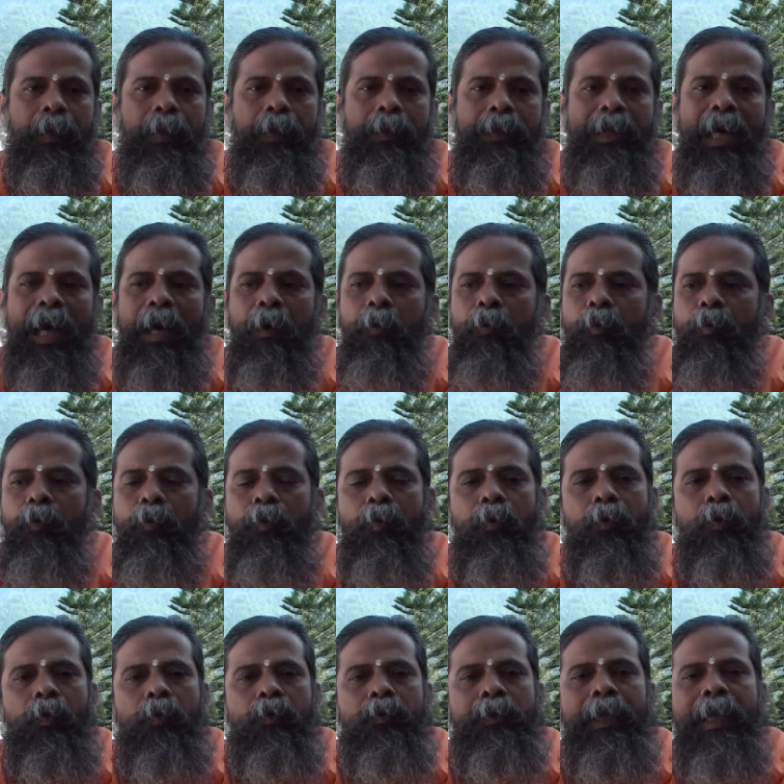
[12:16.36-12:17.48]
Now,
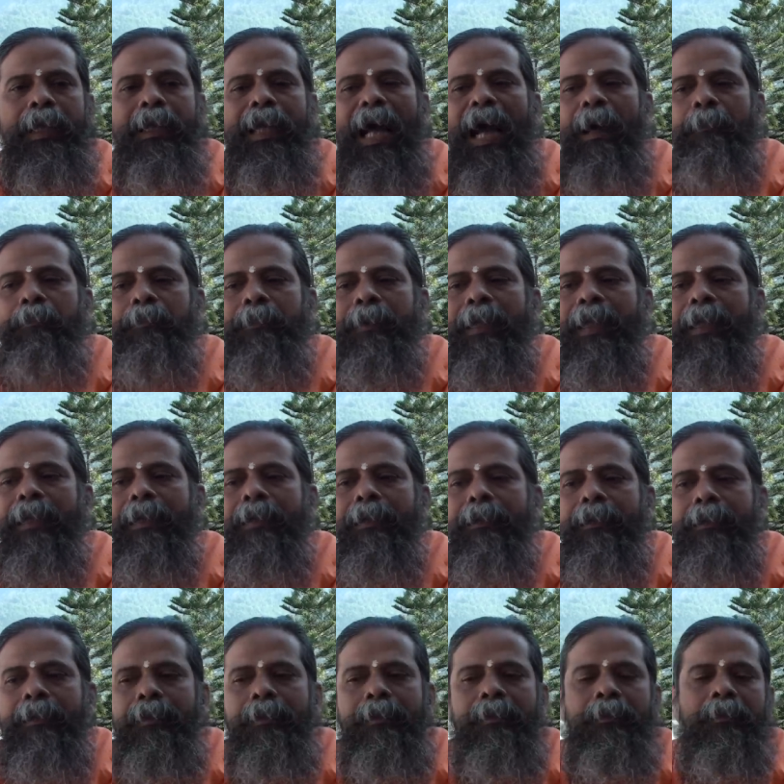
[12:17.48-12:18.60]
then after
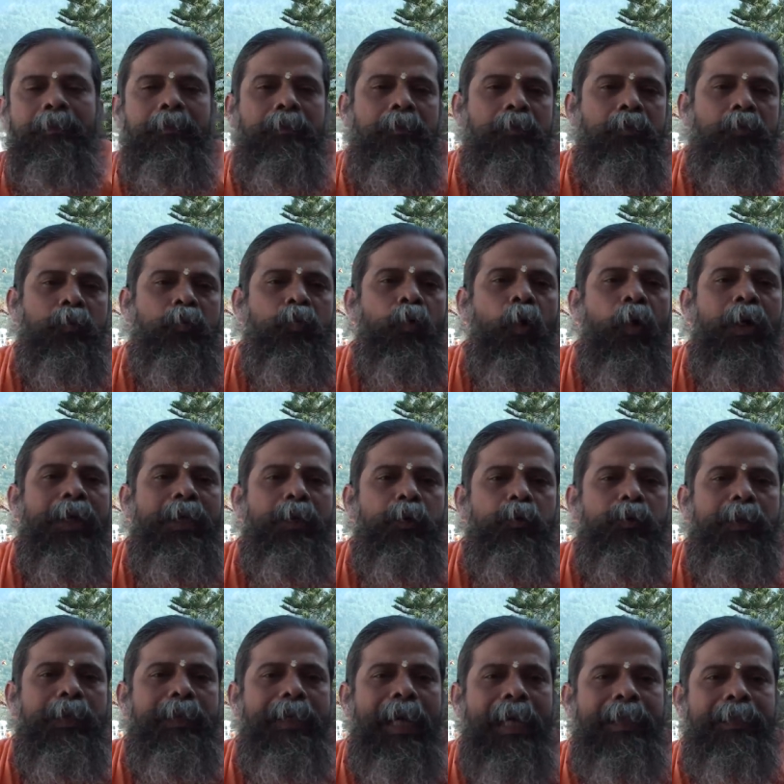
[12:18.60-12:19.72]
going to
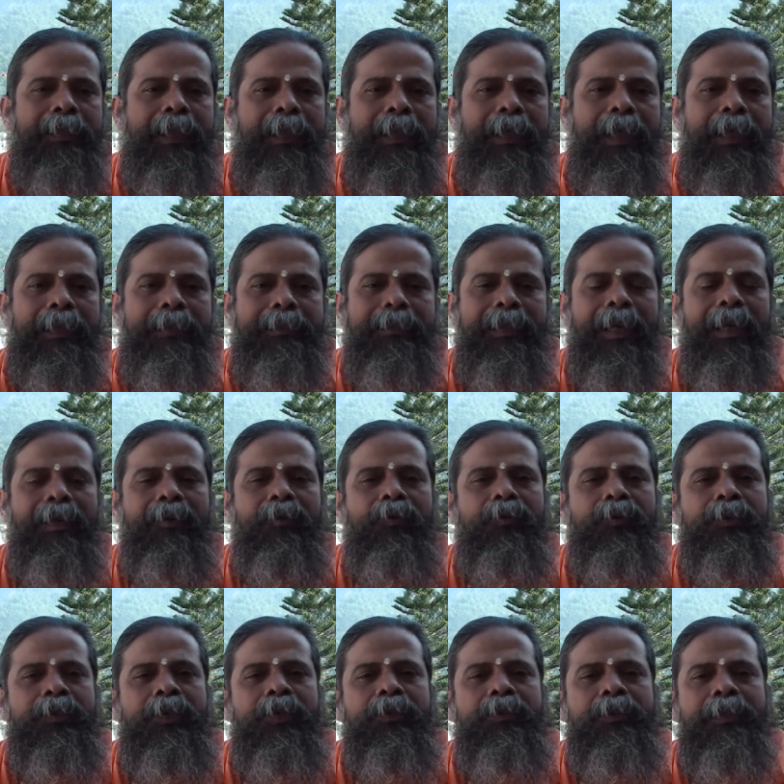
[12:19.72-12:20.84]
the transcendental
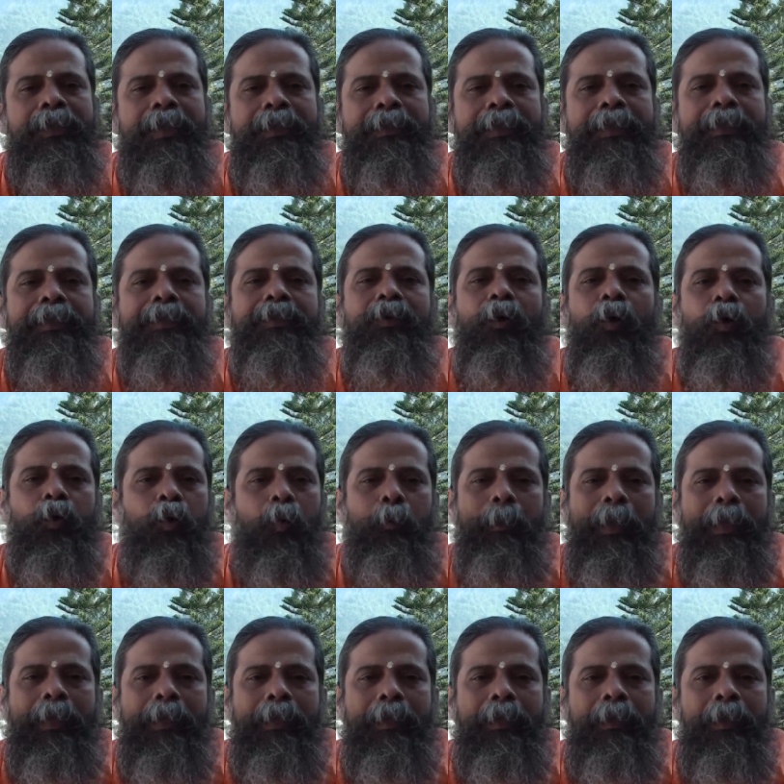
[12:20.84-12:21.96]
consciousness, it is
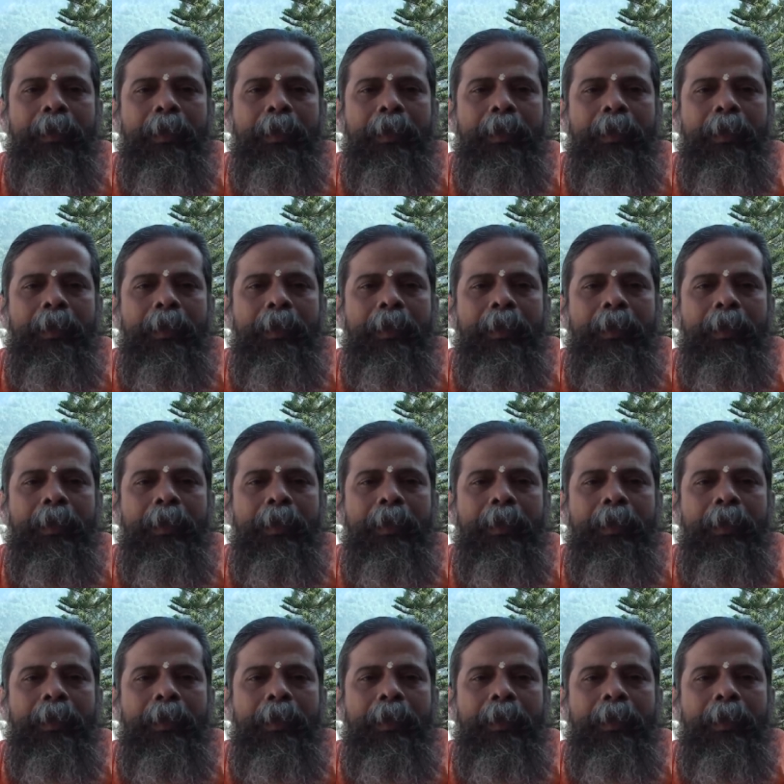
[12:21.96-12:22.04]
automatic.